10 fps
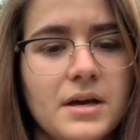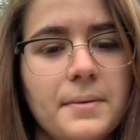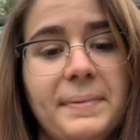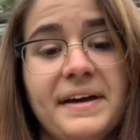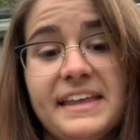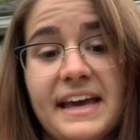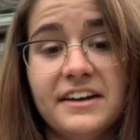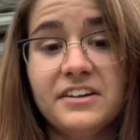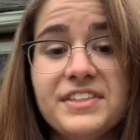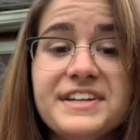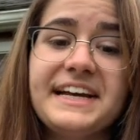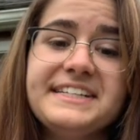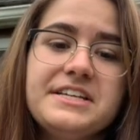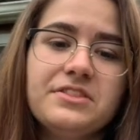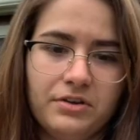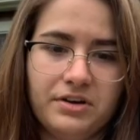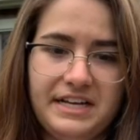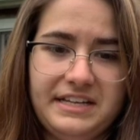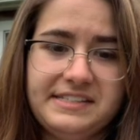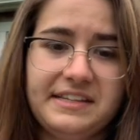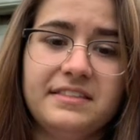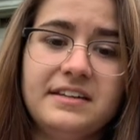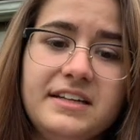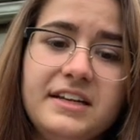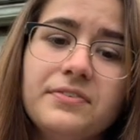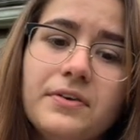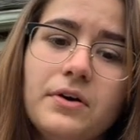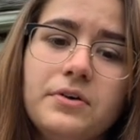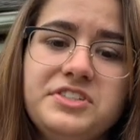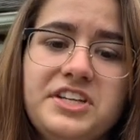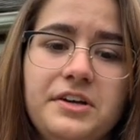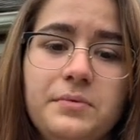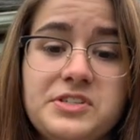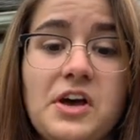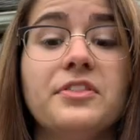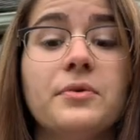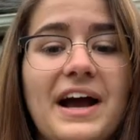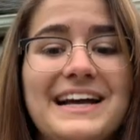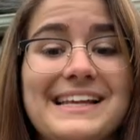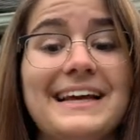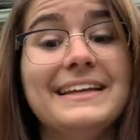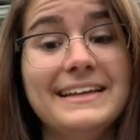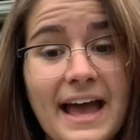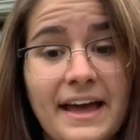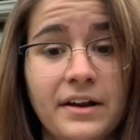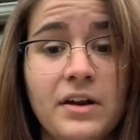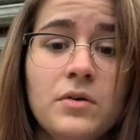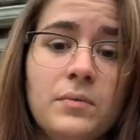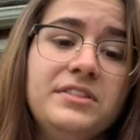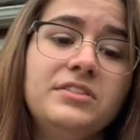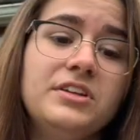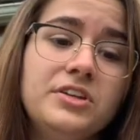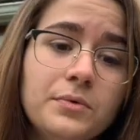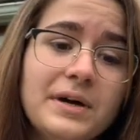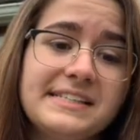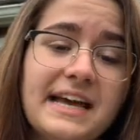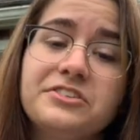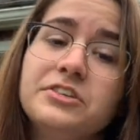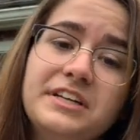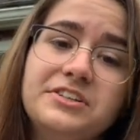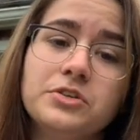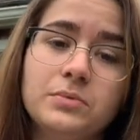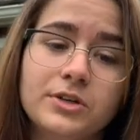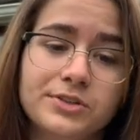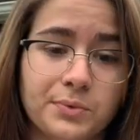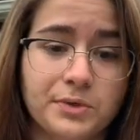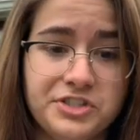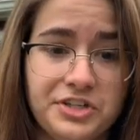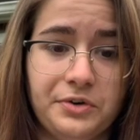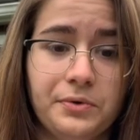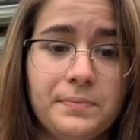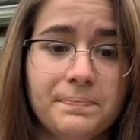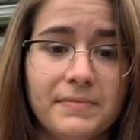By the end of the 1930s, the need for OT was on the rise again when the U.S. entered into World War II.